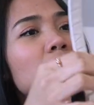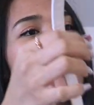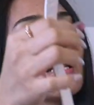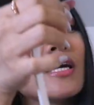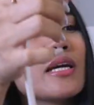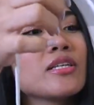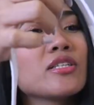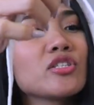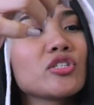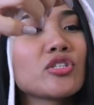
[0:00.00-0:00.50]

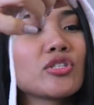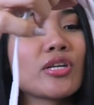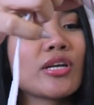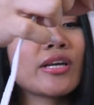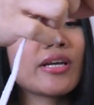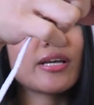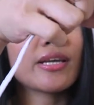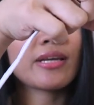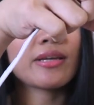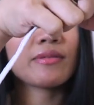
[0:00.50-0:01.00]
nice
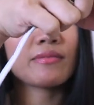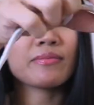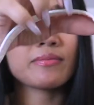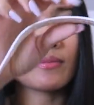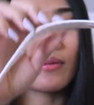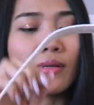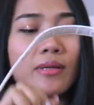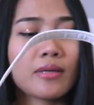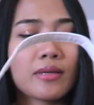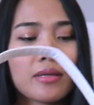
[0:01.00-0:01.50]
shape.
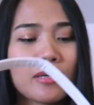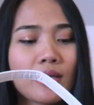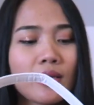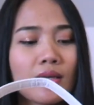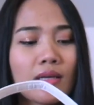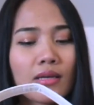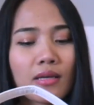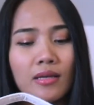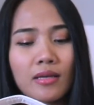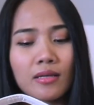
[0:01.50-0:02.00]

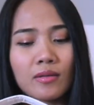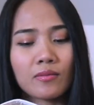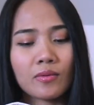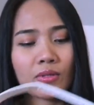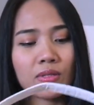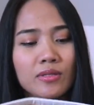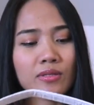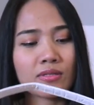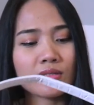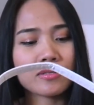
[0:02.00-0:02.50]
And
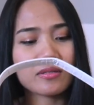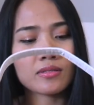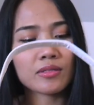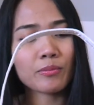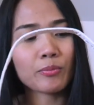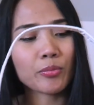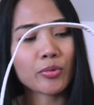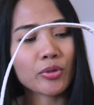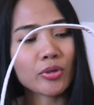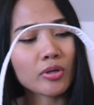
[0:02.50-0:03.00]
with a
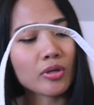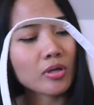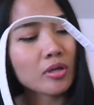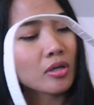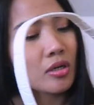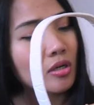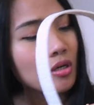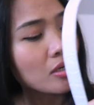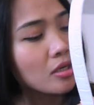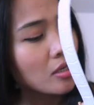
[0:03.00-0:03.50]

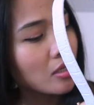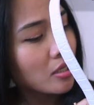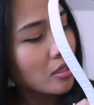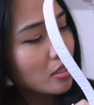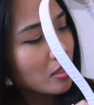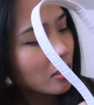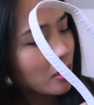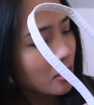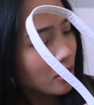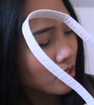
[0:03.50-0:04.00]
zipper
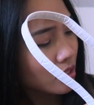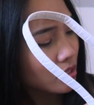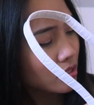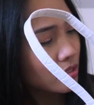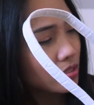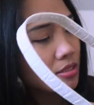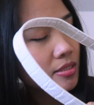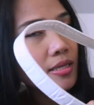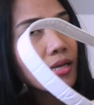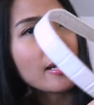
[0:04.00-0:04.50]

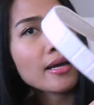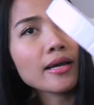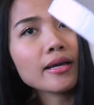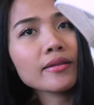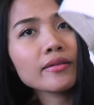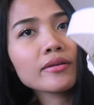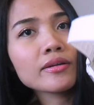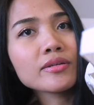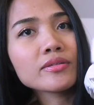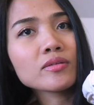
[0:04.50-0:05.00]

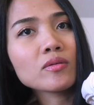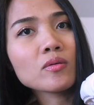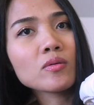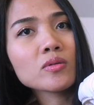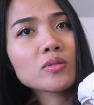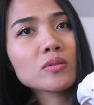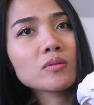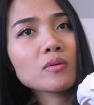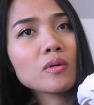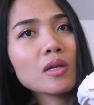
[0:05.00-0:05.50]
inside, there's
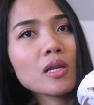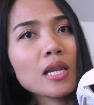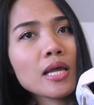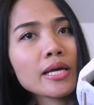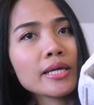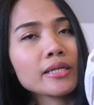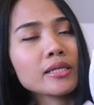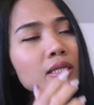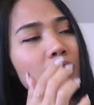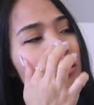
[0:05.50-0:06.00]
also a
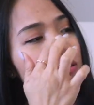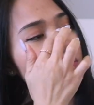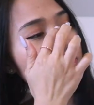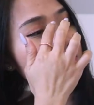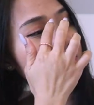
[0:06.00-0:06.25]
lining.